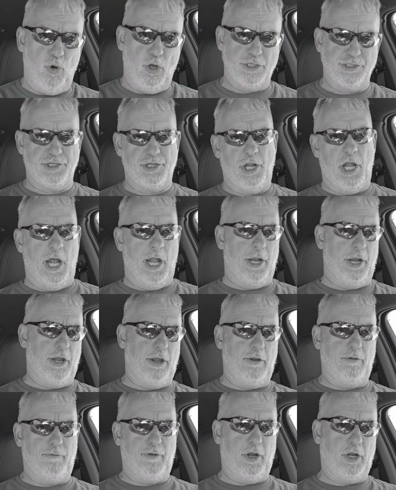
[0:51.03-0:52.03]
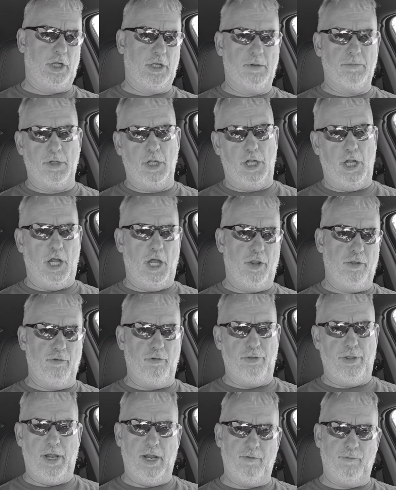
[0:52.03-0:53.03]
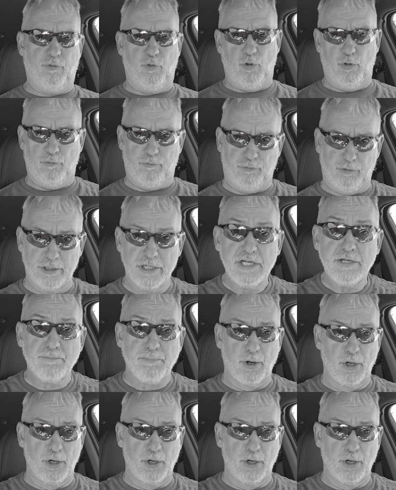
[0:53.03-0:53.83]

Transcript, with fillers: was not available other than for fleet